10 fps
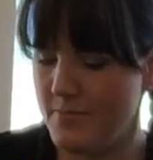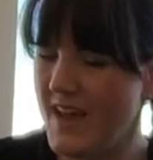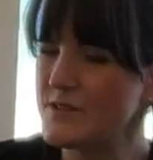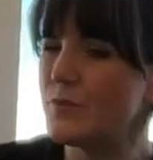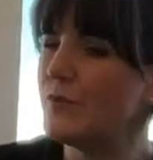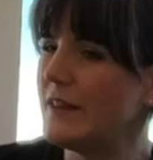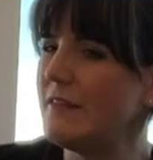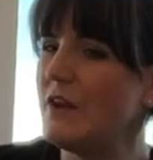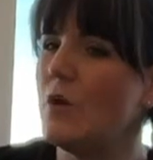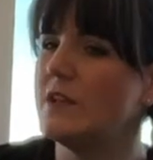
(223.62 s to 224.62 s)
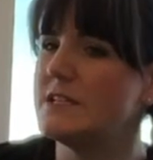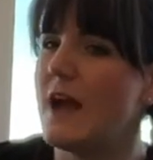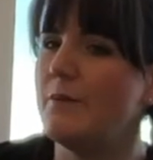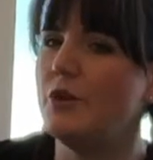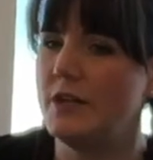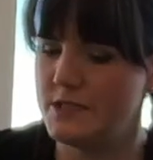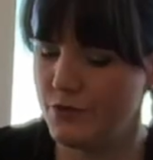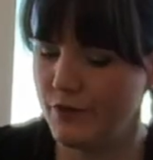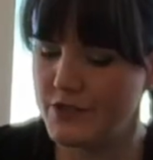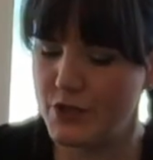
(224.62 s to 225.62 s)
that's really the only time you need
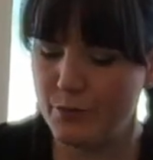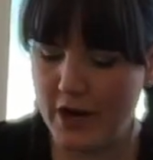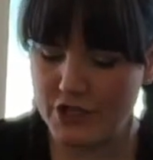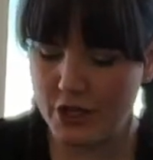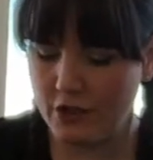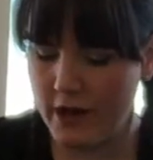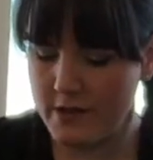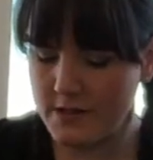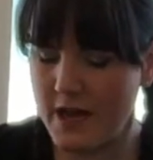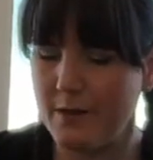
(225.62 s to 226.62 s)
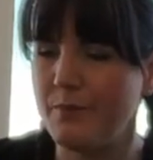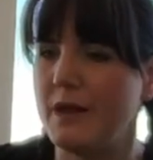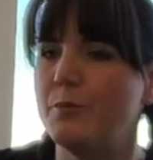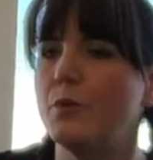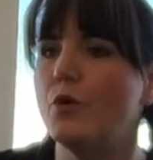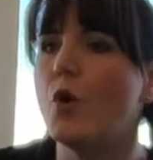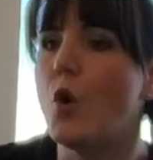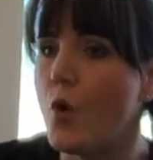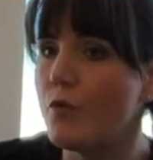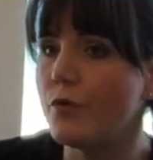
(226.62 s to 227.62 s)
to rinse your brush. A lot of the time people will
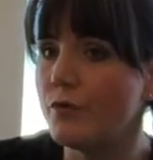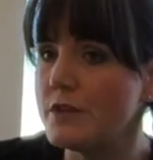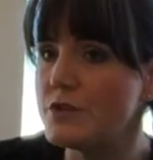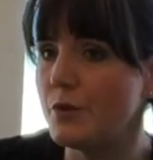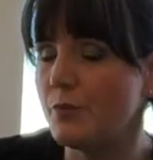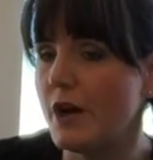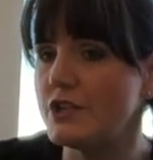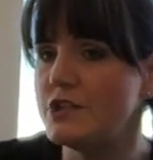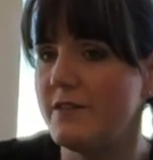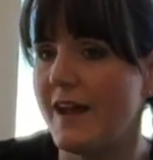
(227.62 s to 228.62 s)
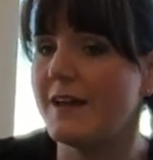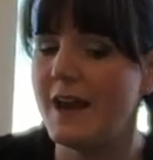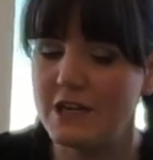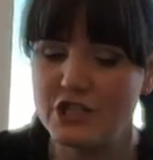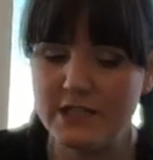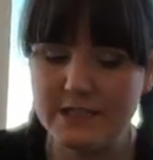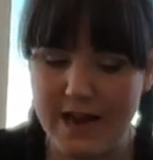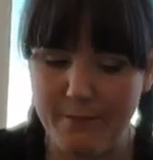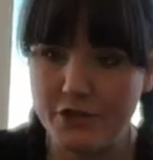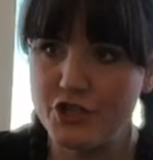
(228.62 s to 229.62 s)
over rinse your brush, and that can actually
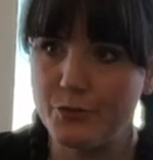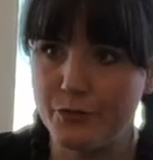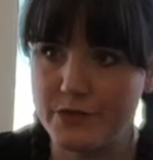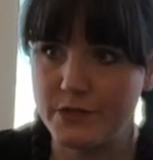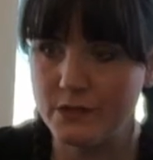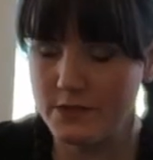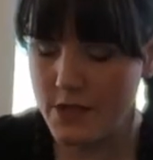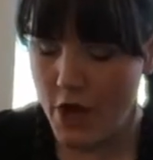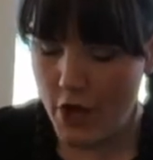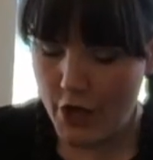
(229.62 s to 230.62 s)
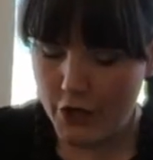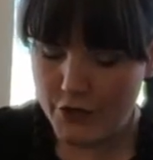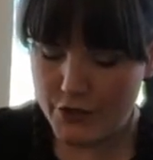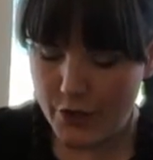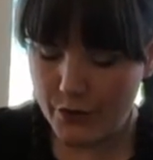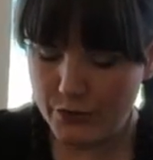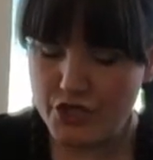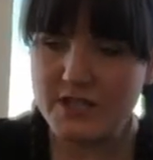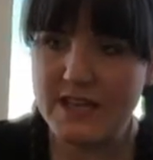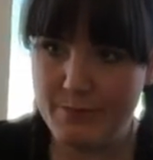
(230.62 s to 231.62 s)
damage your bristles. So
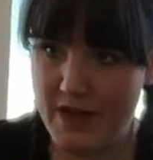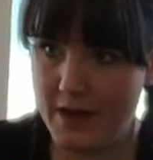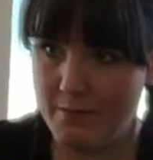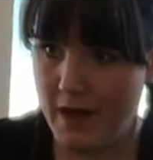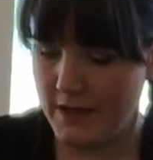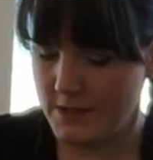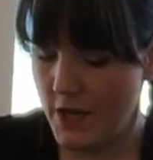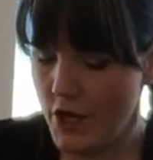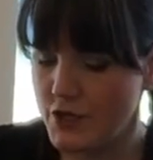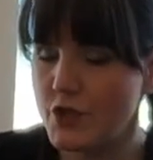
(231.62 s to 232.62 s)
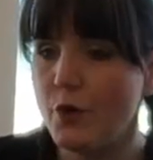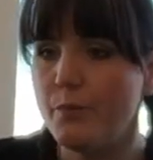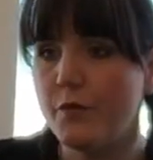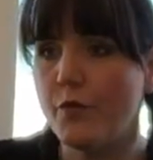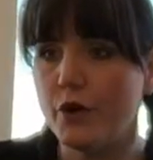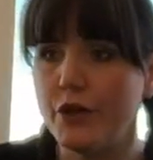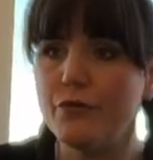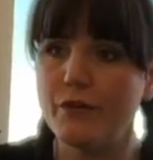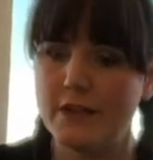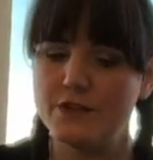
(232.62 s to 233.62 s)
just keep that in mind. So before
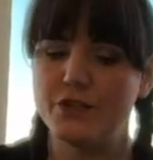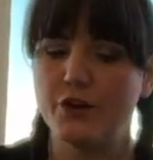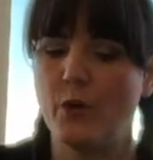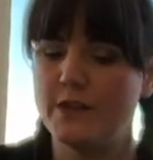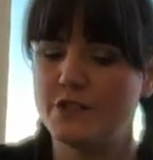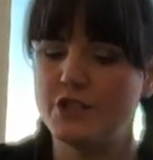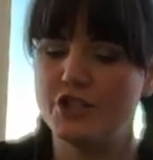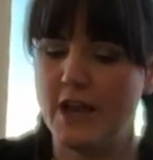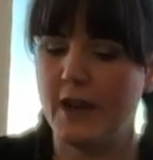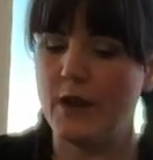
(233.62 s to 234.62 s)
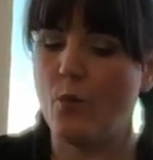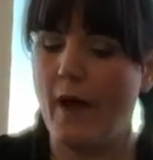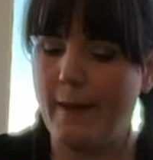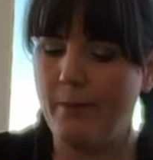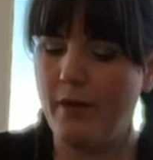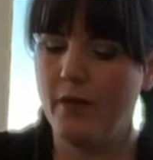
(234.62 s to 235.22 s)
you rinse, you're going to gently wipe